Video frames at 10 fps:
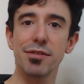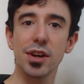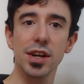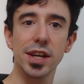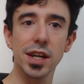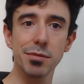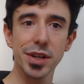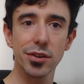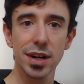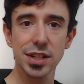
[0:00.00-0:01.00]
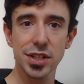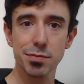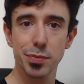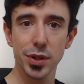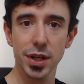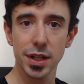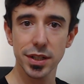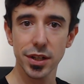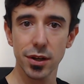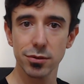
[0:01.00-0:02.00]
if you can hear me all right, just put
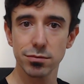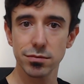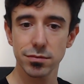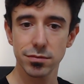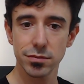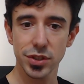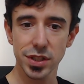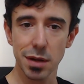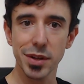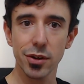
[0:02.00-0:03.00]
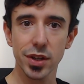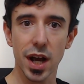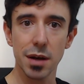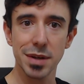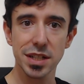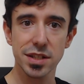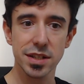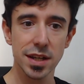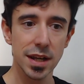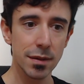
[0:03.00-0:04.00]
just let me know in the comments.